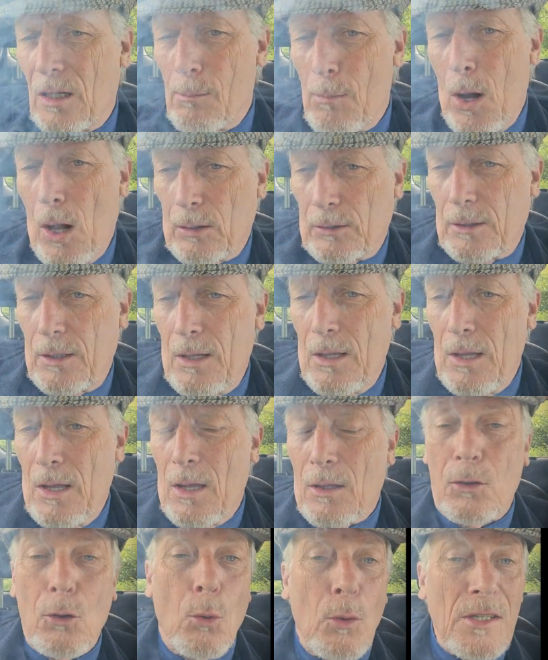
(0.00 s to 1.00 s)
malt,
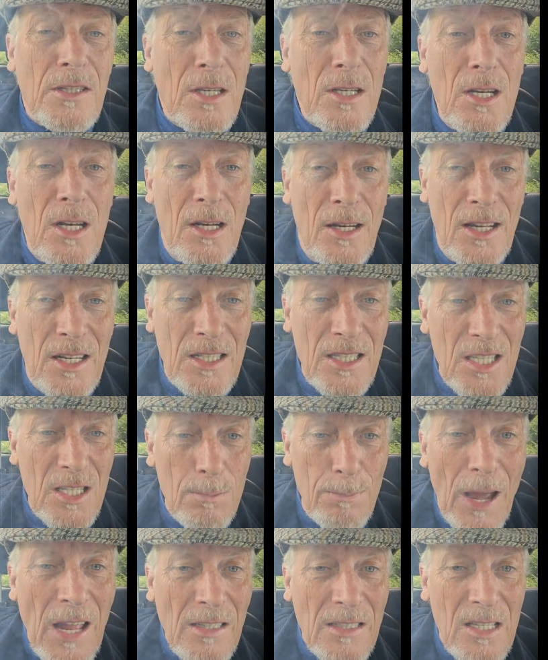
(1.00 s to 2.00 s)
though it's an
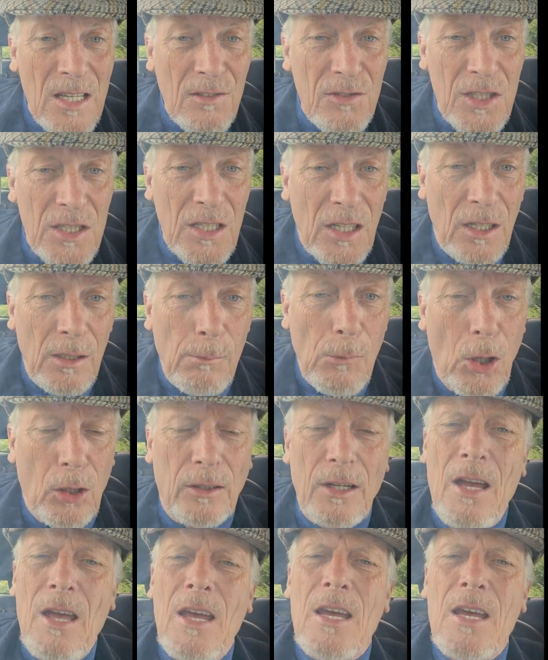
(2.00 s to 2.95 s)
inexpensive single malt.